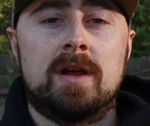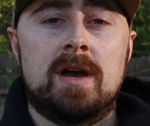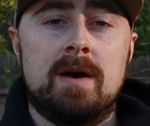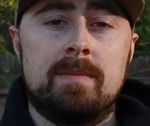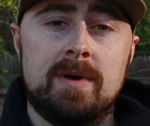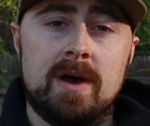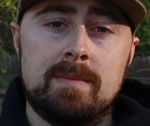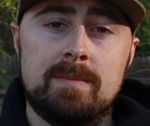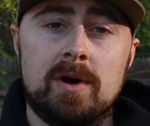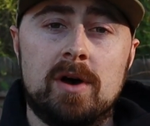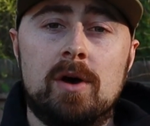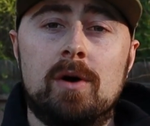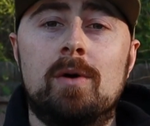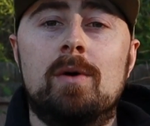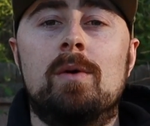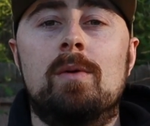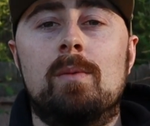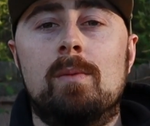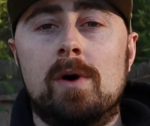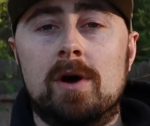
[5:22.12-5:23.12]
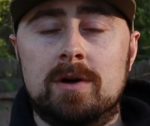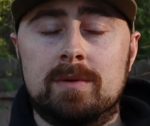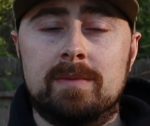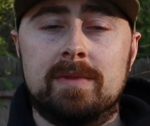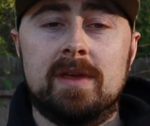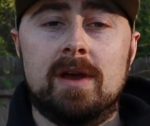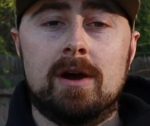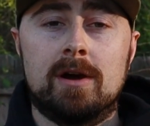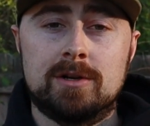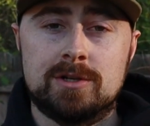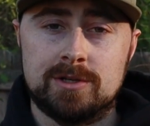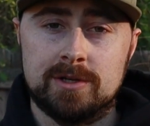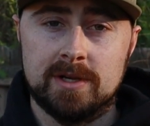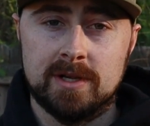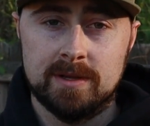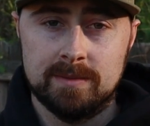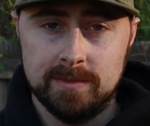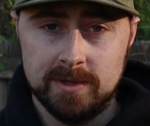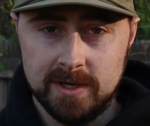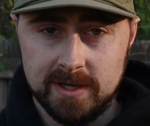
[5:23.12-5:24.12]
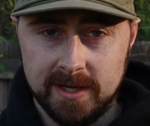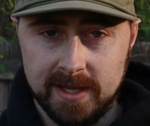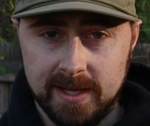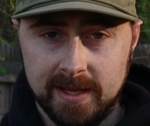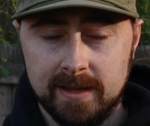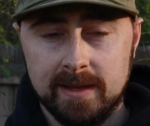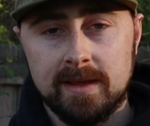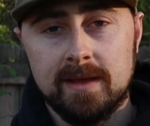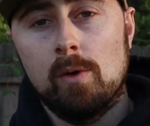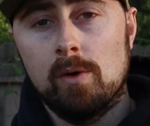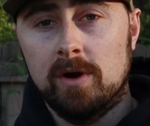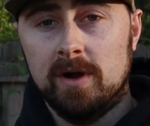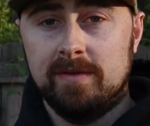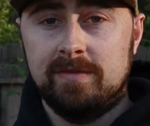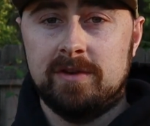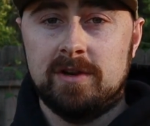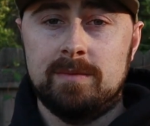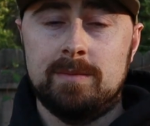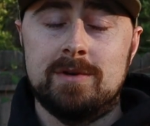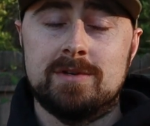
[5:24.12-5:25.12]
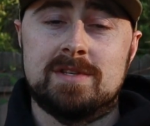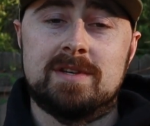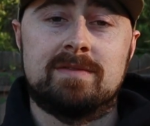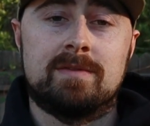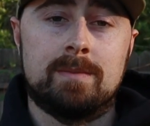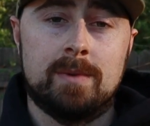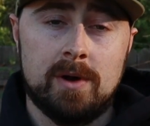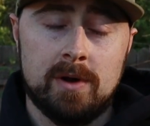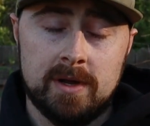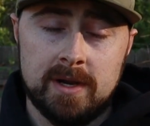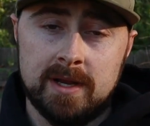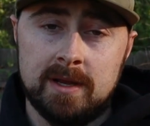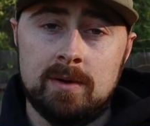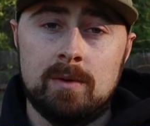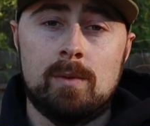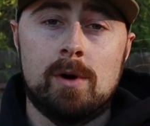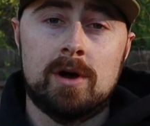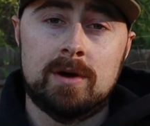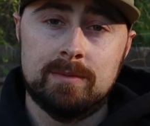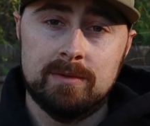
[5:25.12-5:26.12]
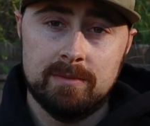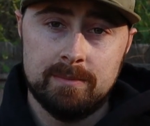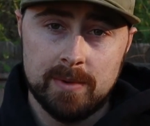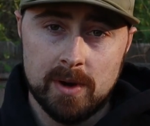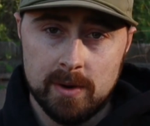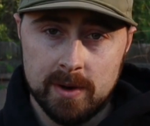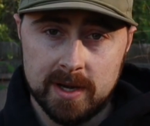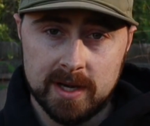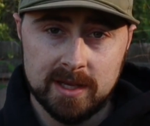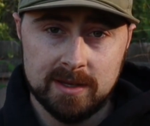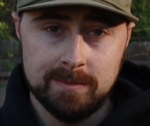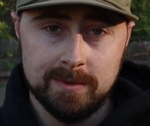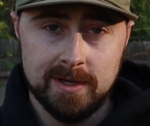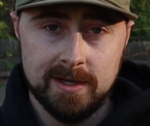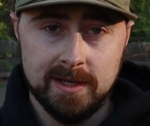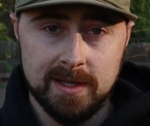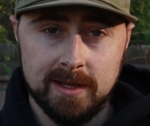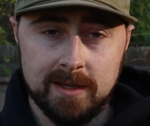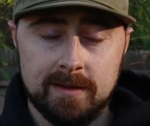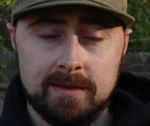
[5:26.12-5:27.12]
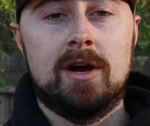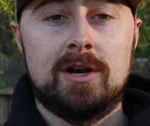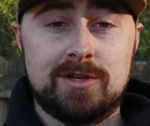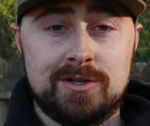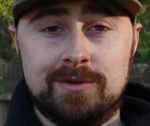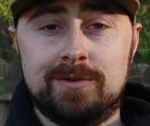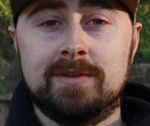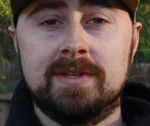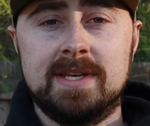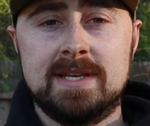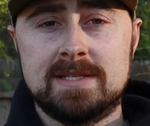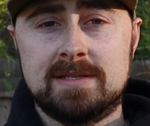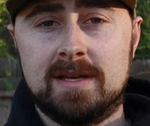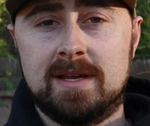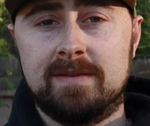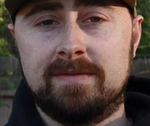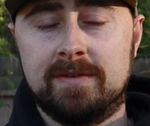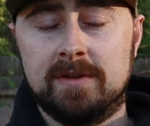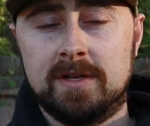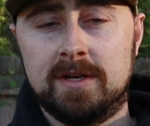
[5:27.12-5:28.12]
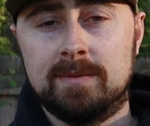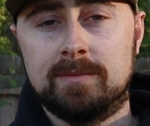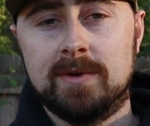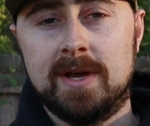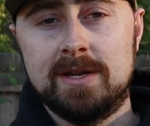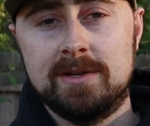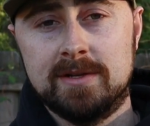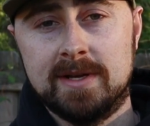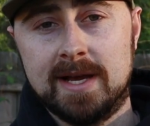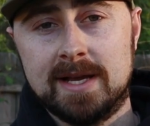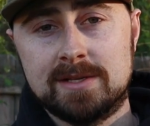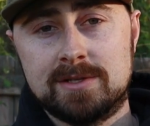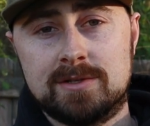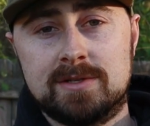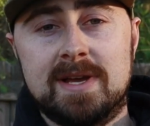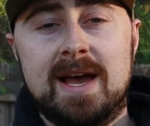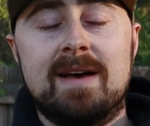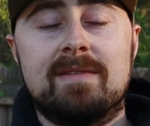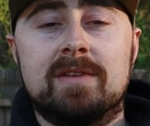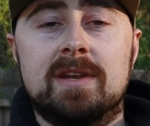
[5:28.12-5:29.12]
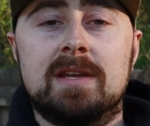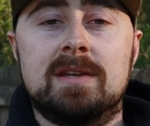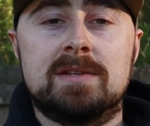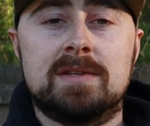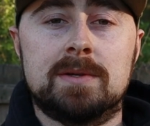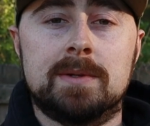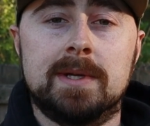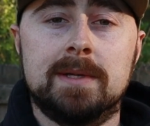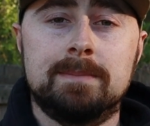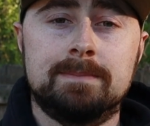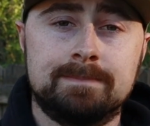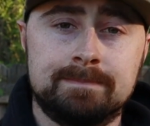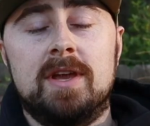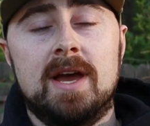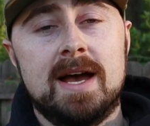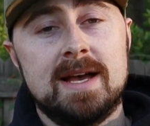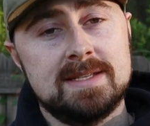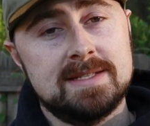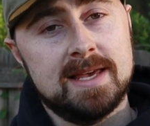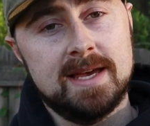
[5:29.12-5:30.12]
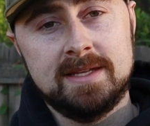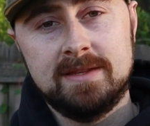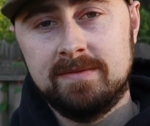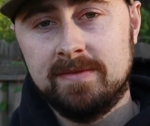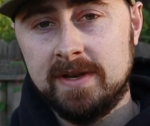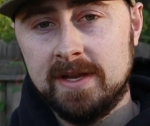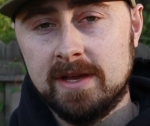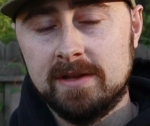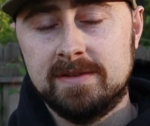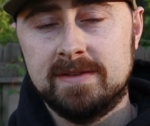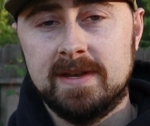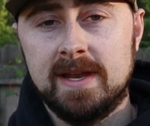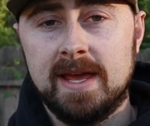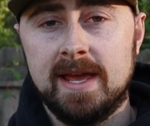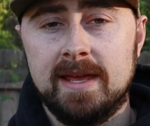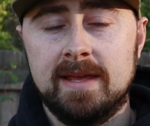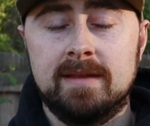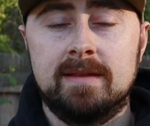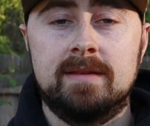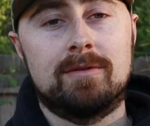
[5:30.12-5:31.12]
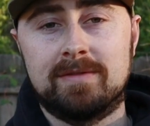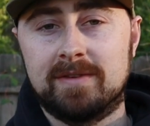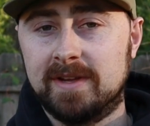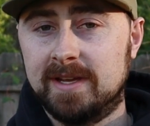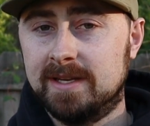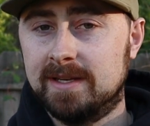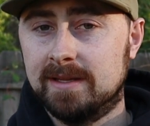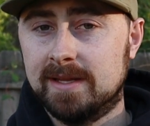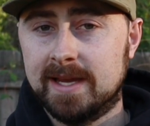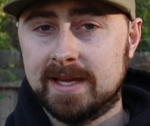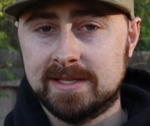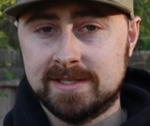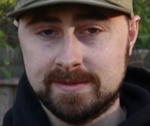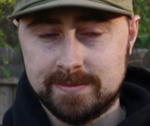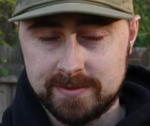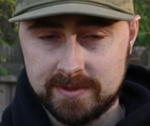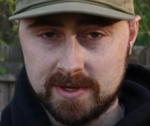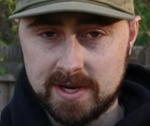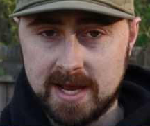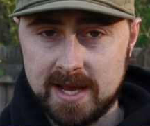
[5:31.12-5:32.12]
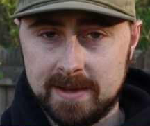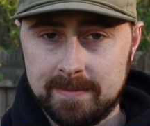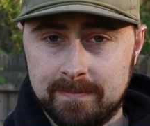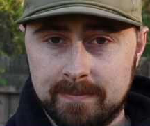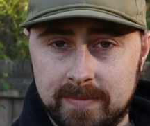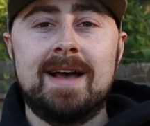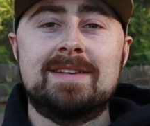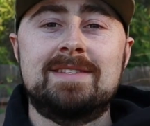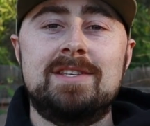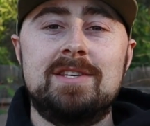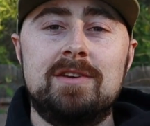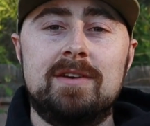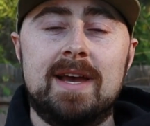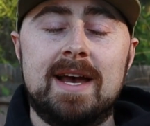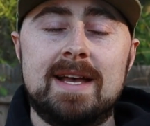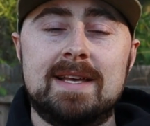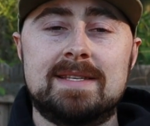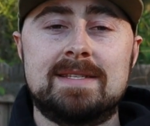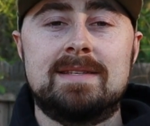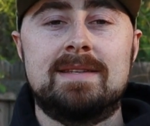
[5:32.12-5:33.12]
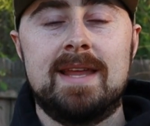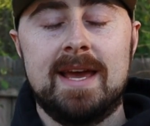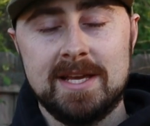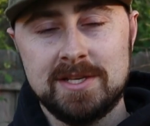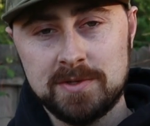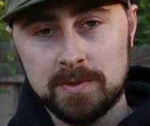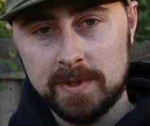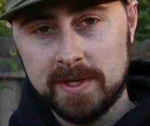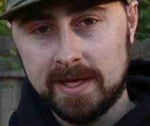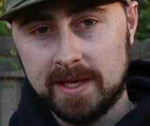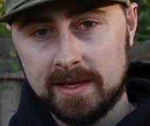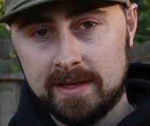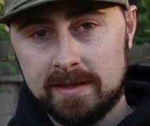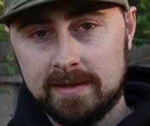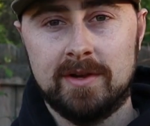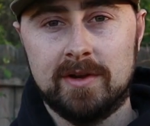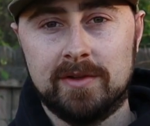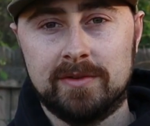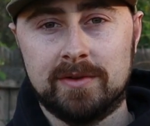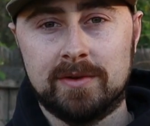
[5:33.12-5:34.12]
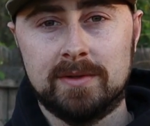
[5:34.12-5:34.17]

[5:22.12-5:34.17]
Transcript: a compound bow, welcome to the archery community. Or if you're gonna be using it for bow hunting, welcome to the bow hunting community. Archery really is a lot of fun. I'm glad you guys are diving into it. If you guys liked the video today, don't forget to like and subscribe. And I'll see you guys next week here on